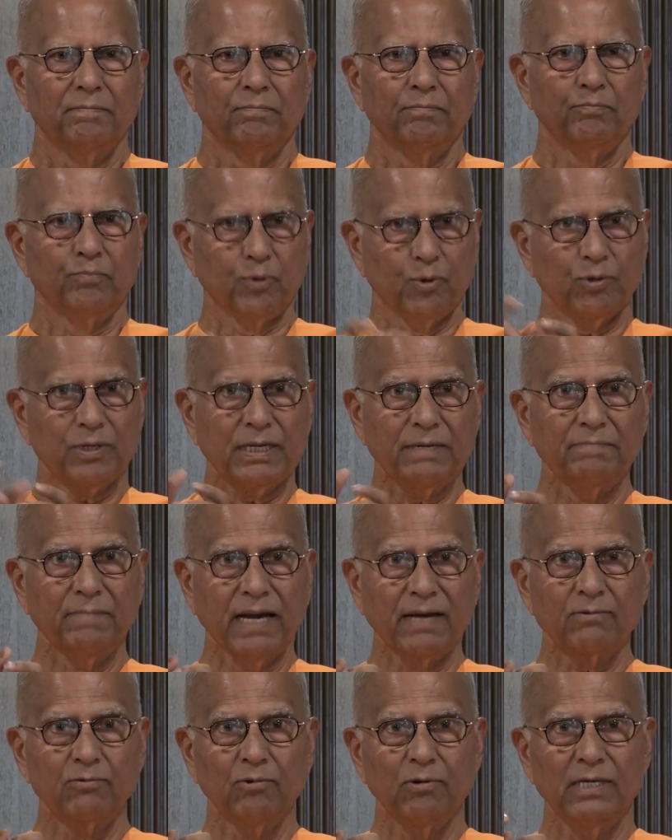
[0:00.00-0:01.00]
broke a
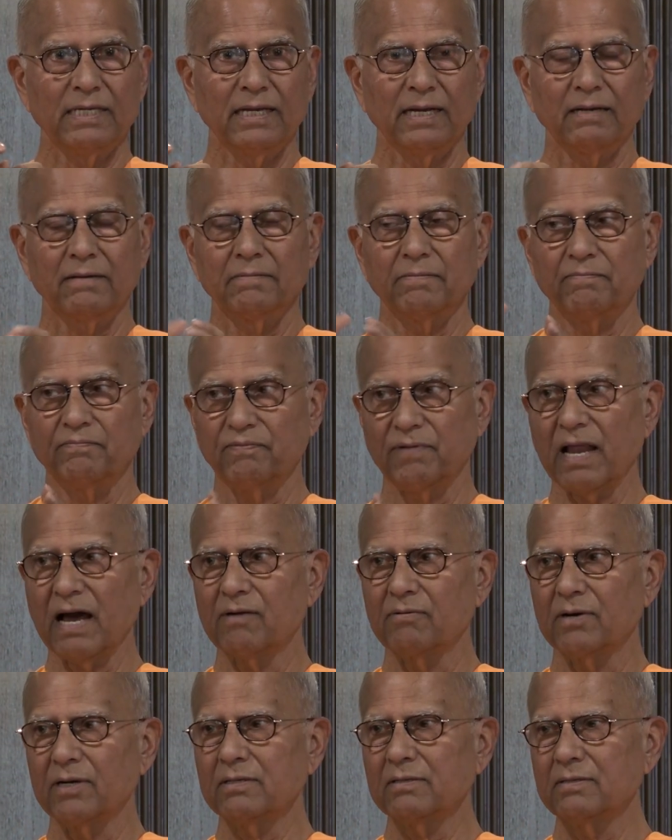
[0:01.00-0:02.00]
magnolia
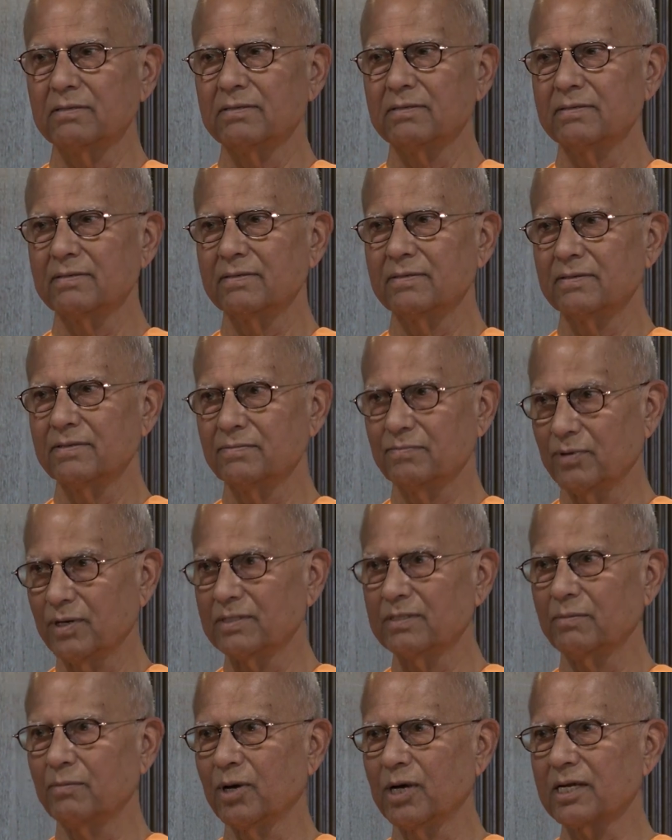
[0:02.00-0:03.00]
flower
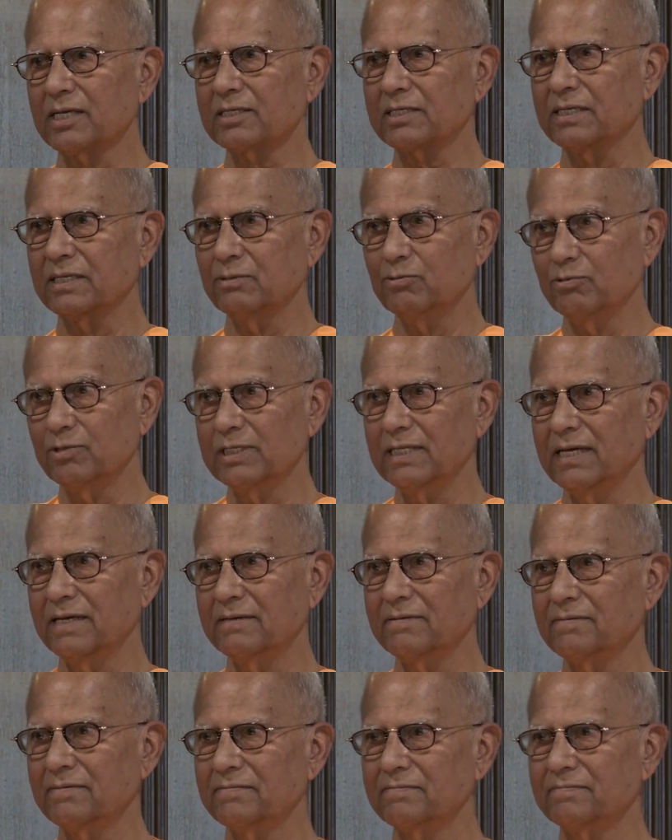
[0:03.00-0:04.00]
from the monastery with
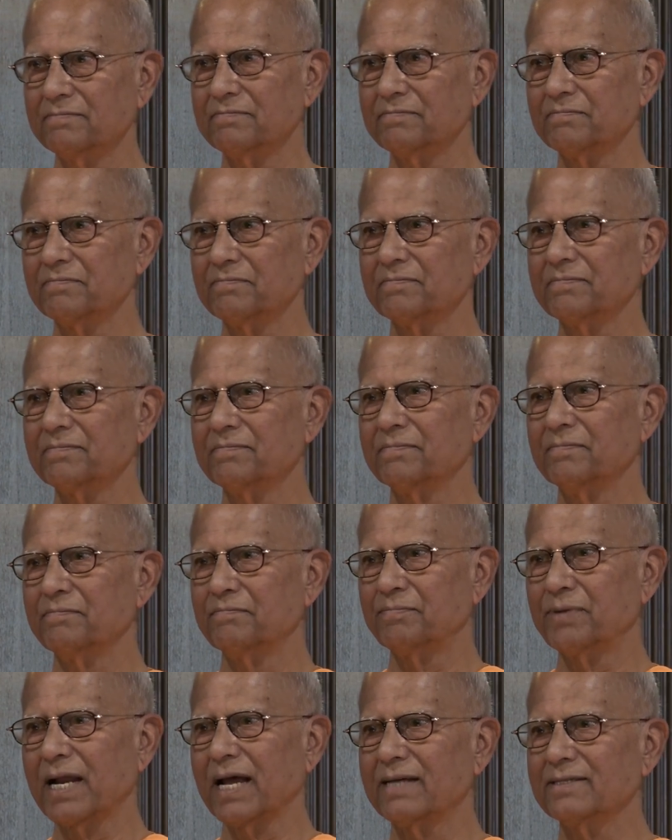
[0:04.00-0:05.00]
a
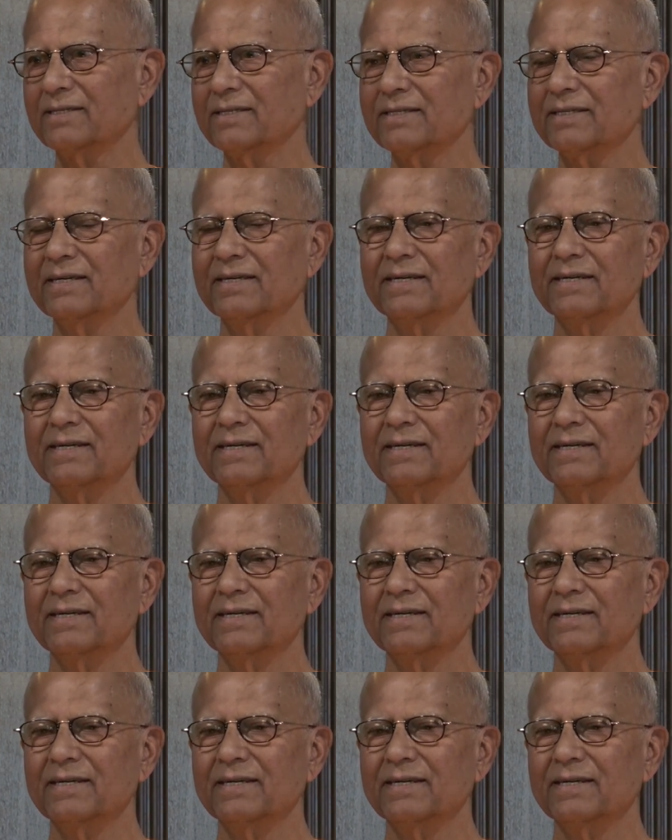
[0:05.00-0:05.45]
branch